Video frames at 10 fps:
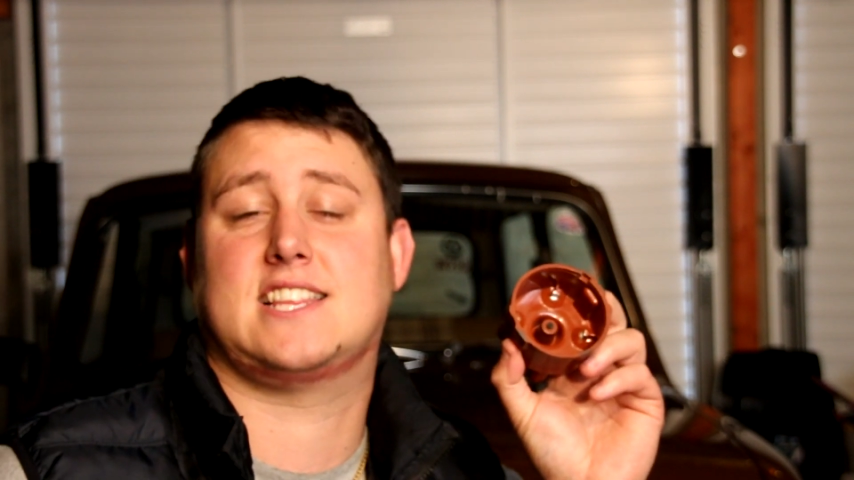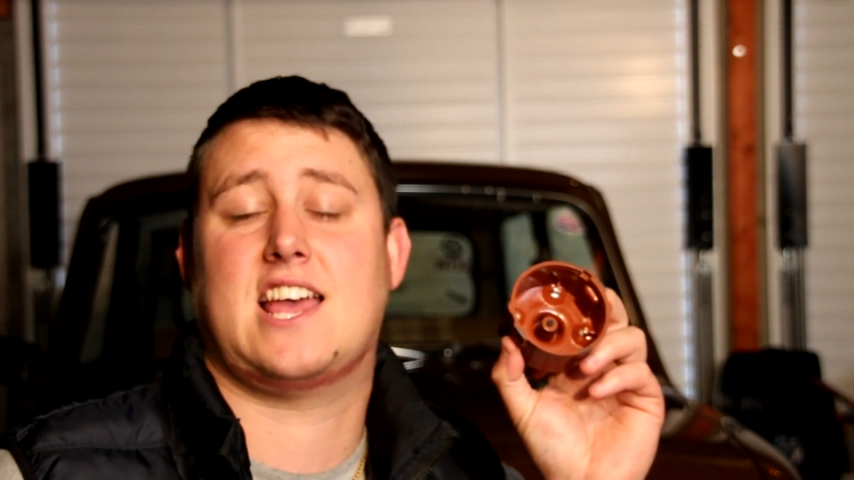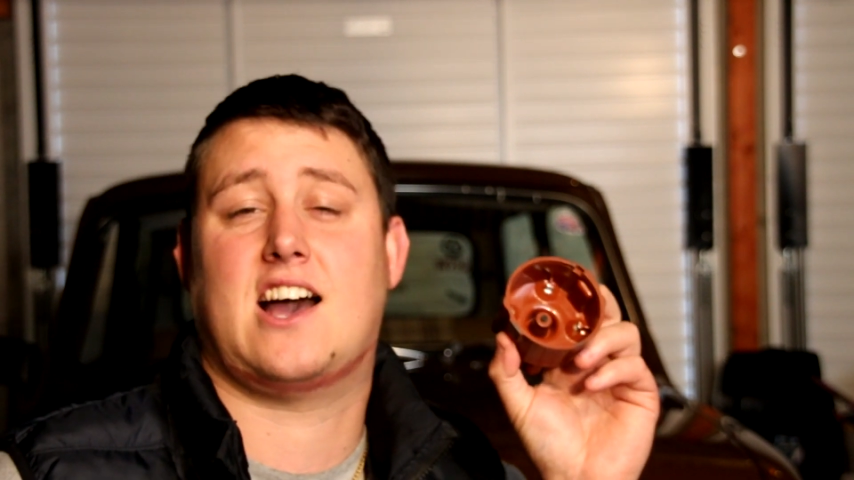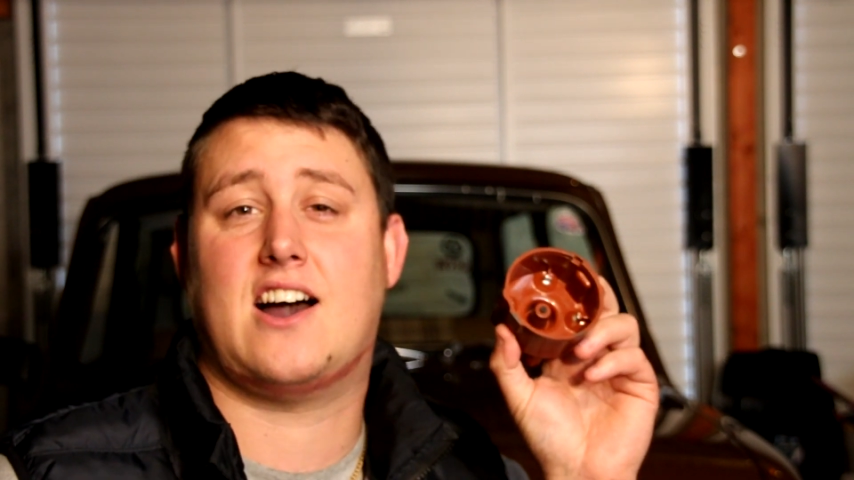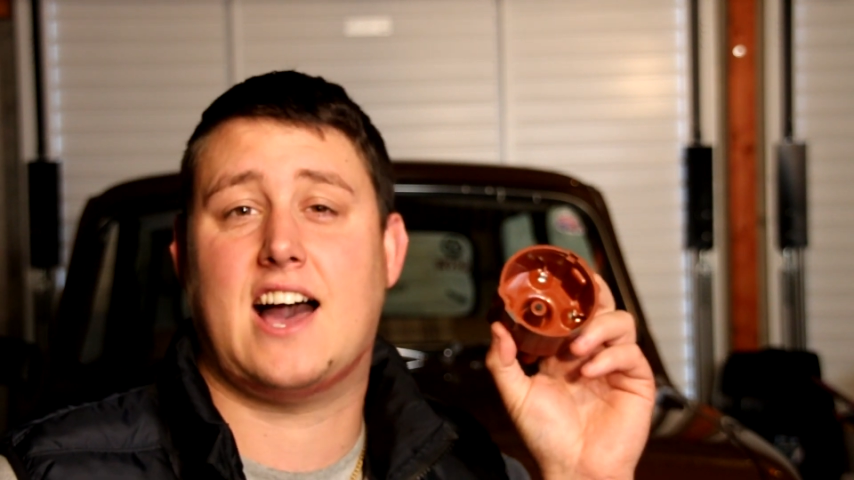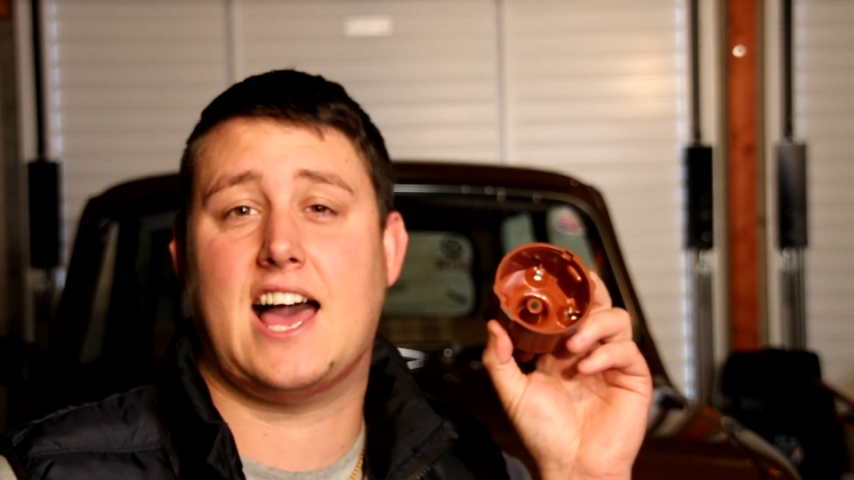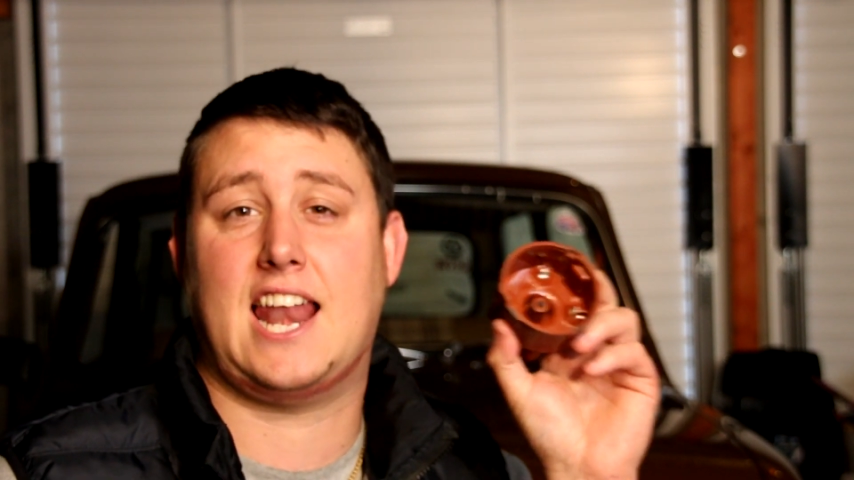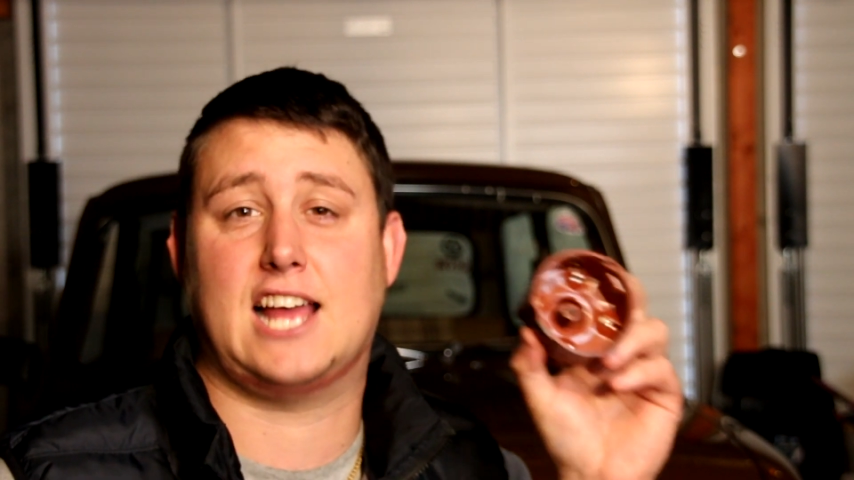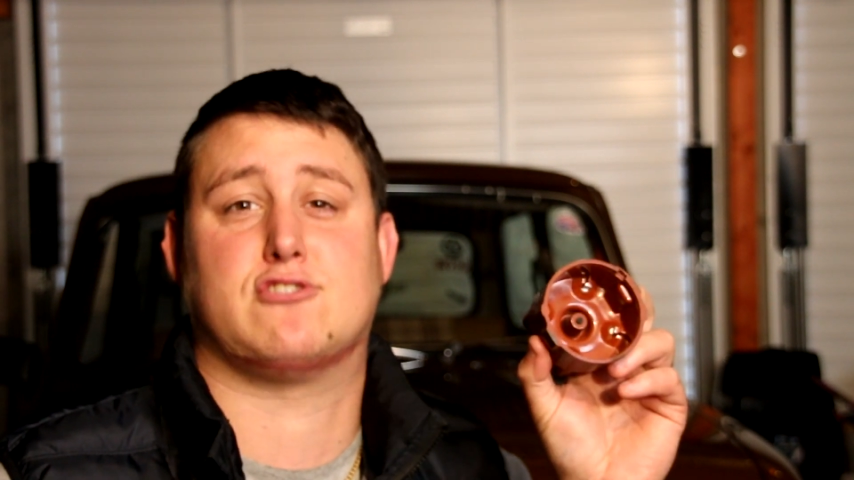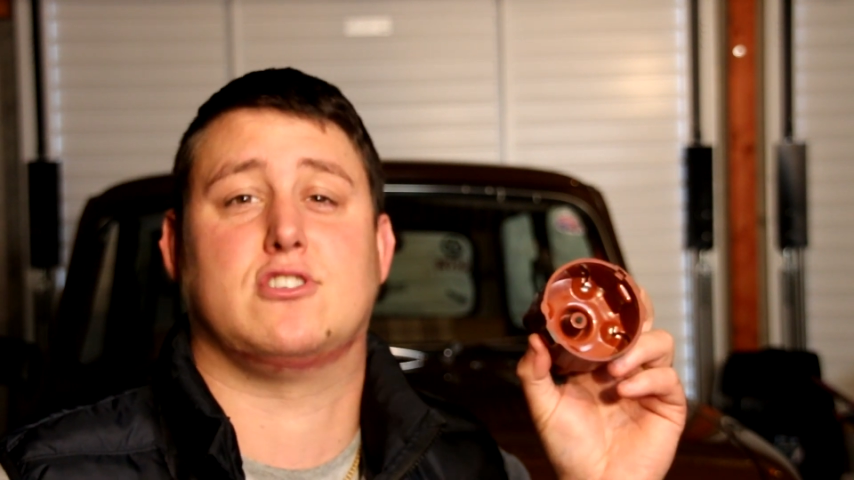they are
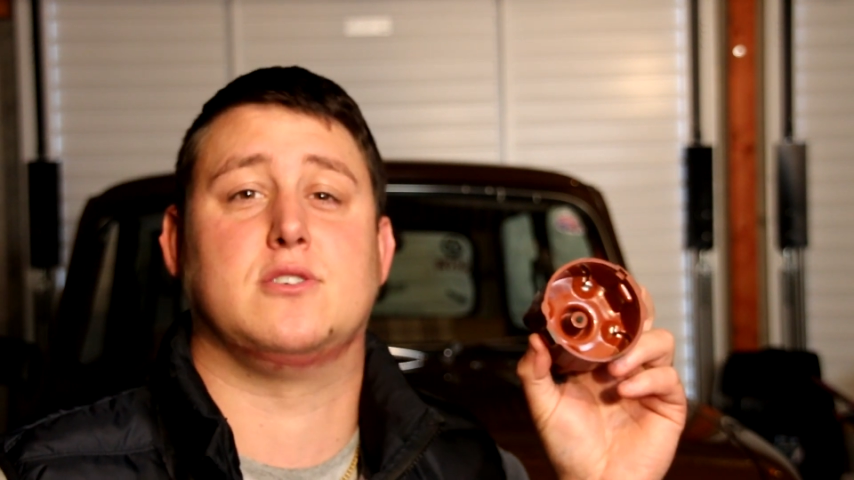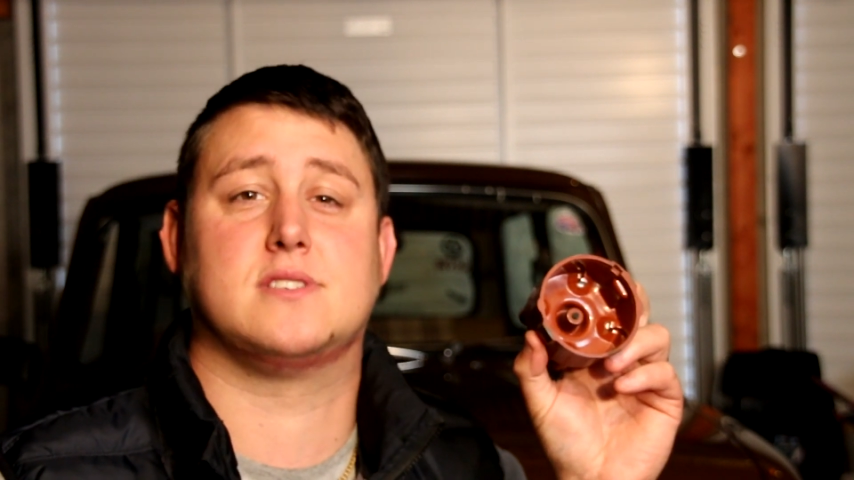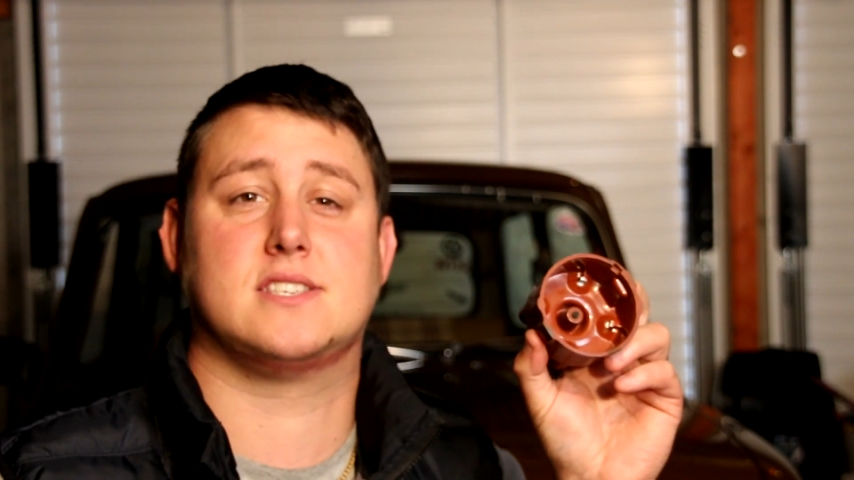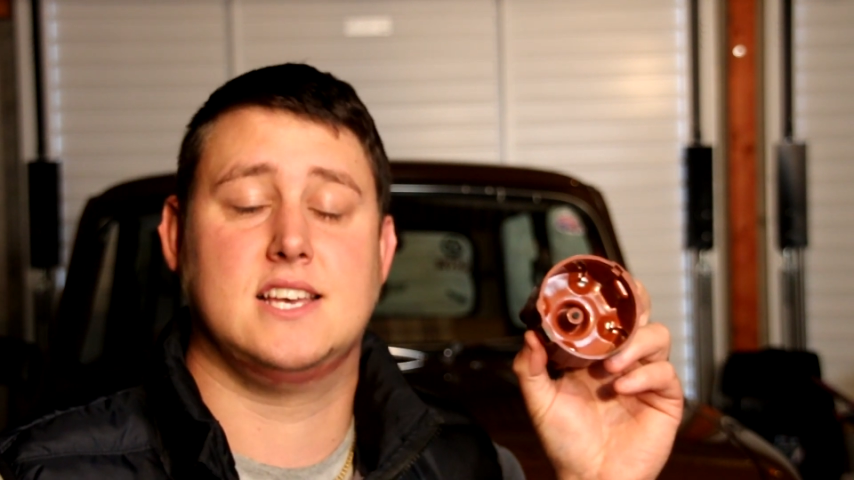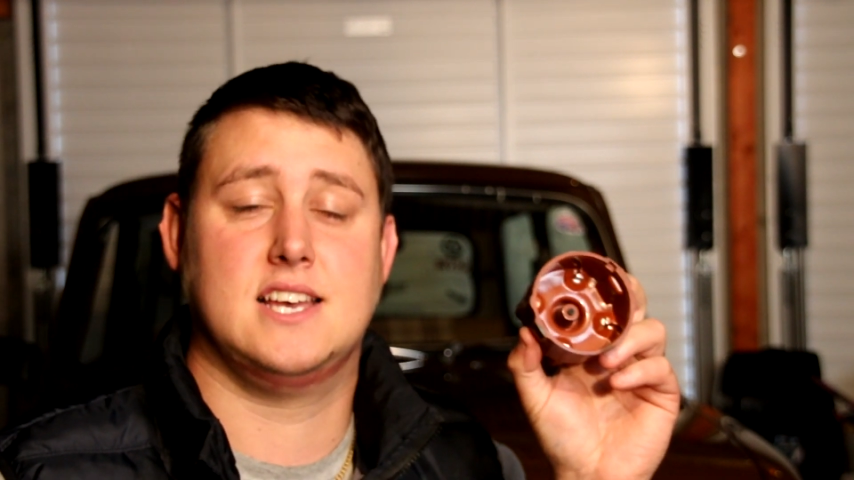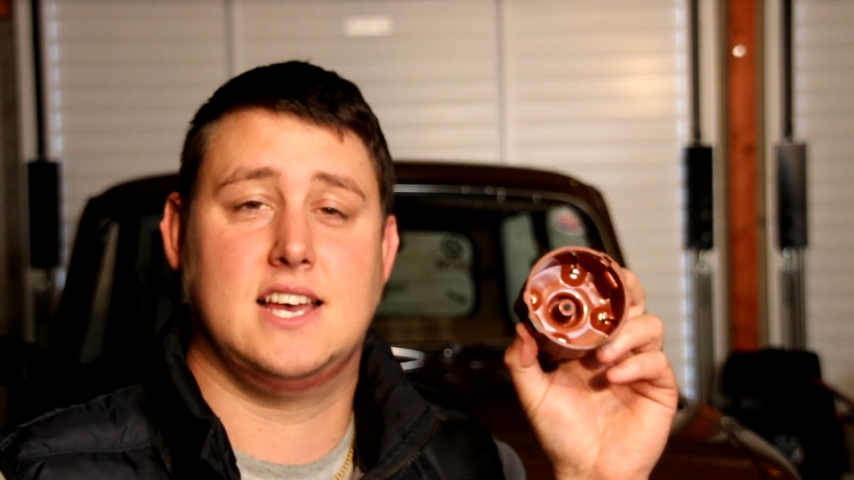electrodes.